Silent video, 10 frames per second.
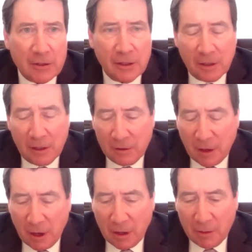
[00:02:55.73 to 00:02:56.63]
And and
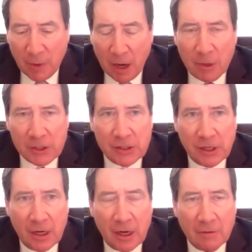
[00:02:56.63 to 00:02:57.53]
I, I must
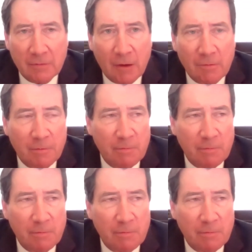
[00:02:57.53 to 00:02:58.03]
say, I, I